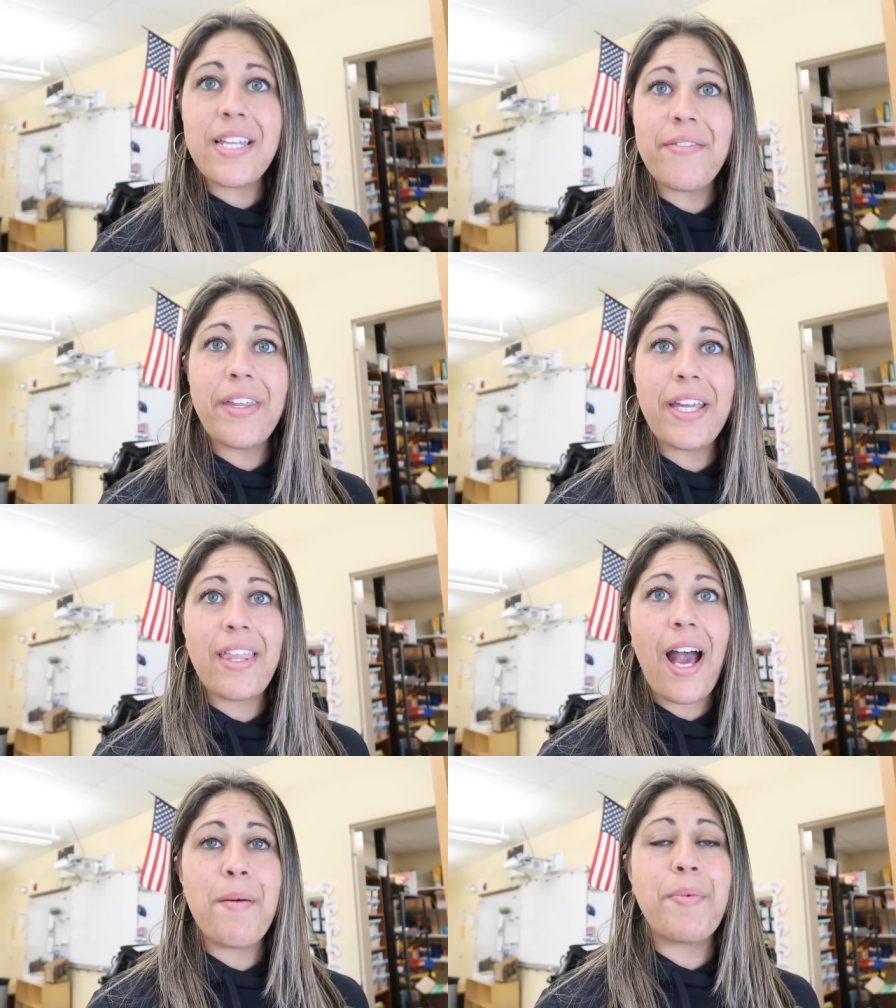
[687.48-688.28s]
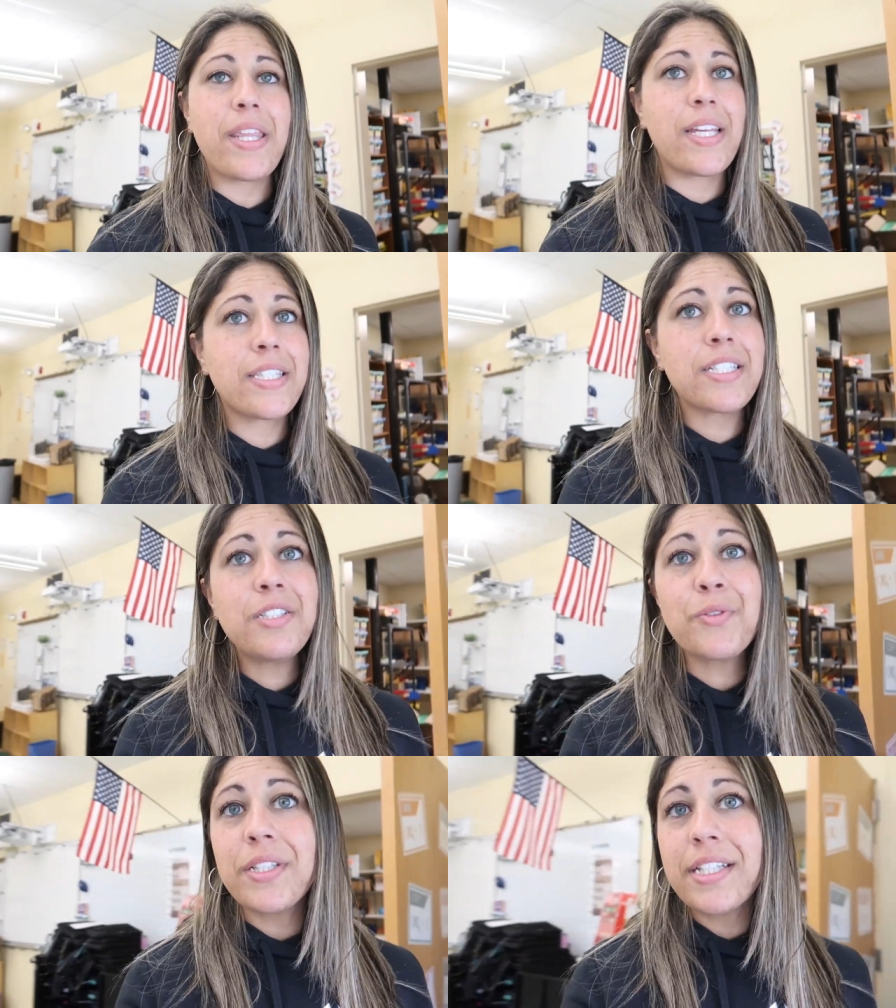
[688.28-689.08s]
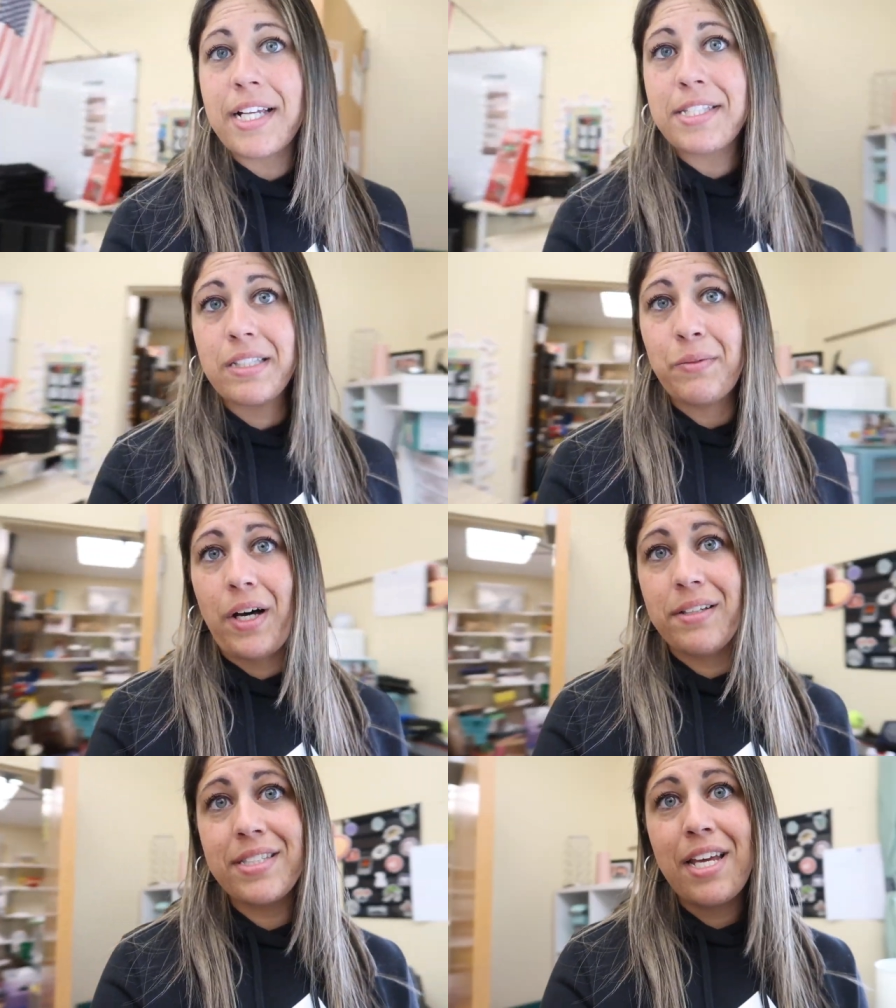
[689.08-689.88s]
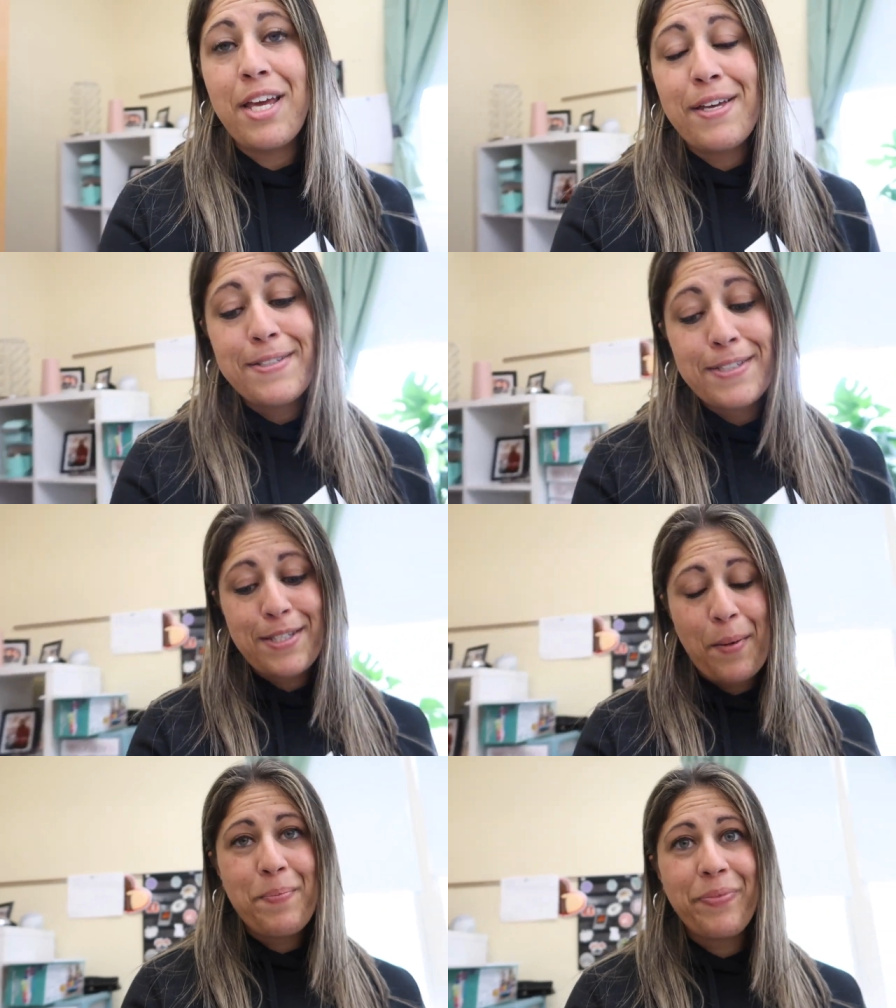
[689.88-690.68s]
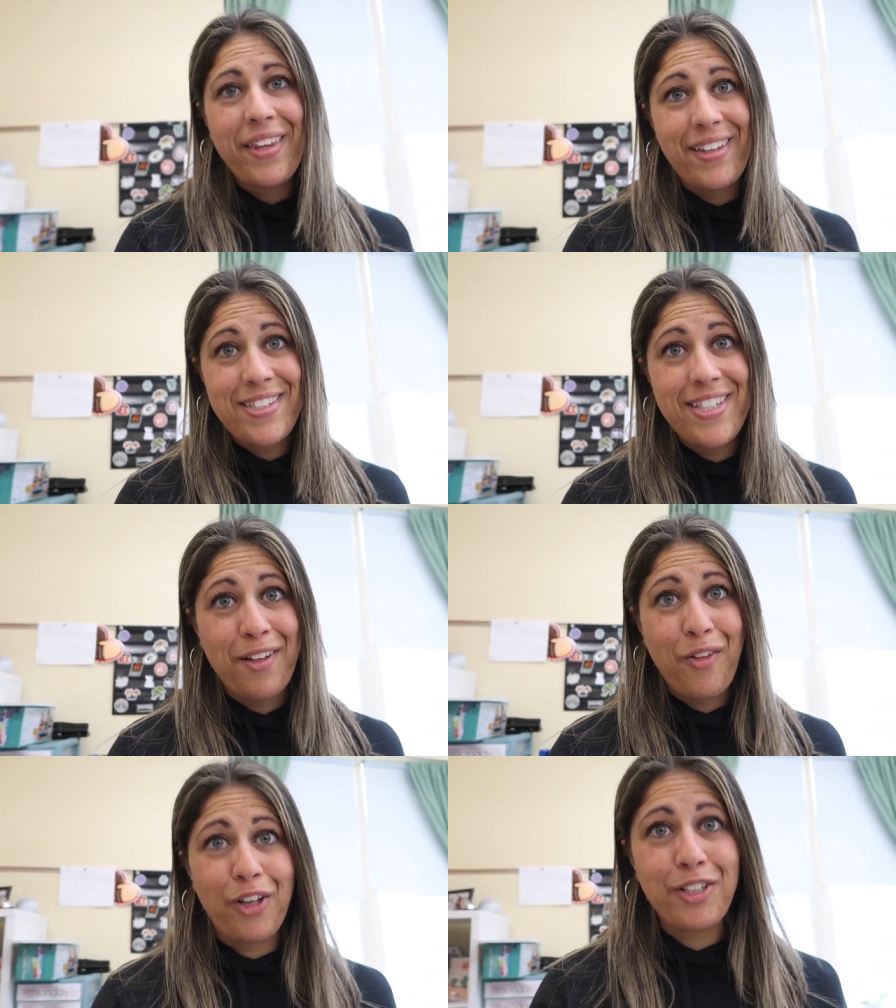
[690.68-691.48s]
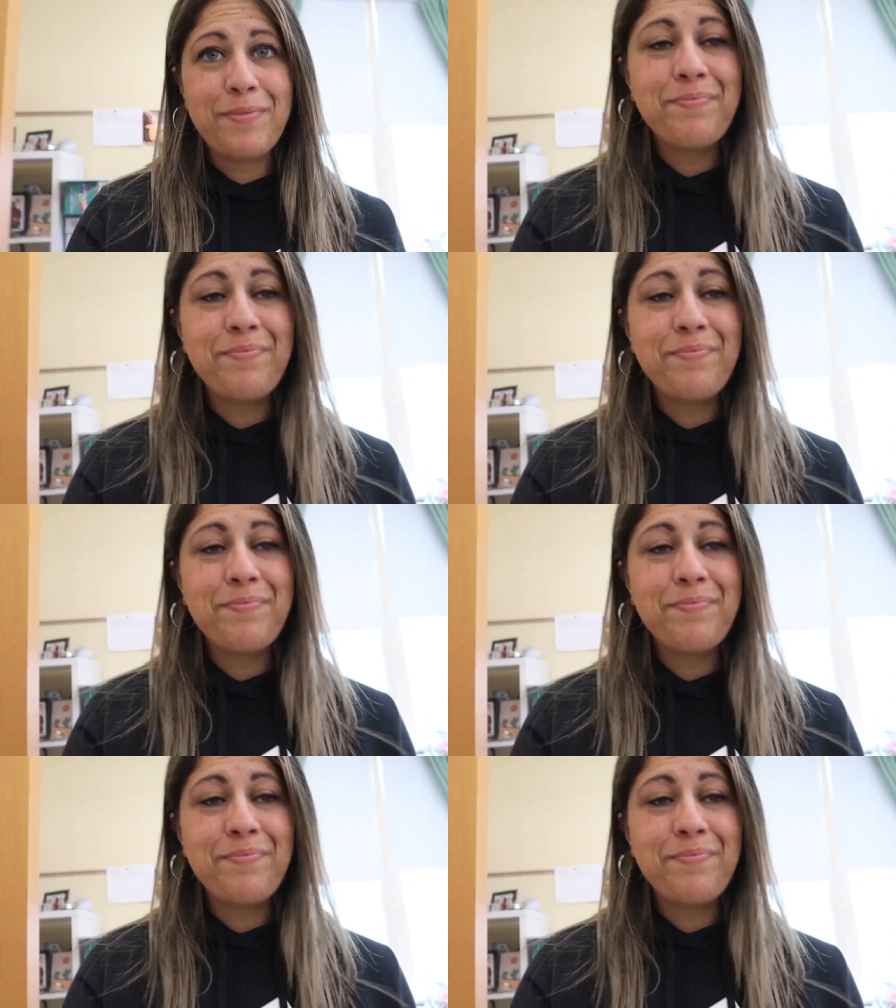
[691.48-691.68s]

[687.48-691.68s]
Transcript: stuff like that, but I think it's gonna look really nice on the walls. So let's take a look.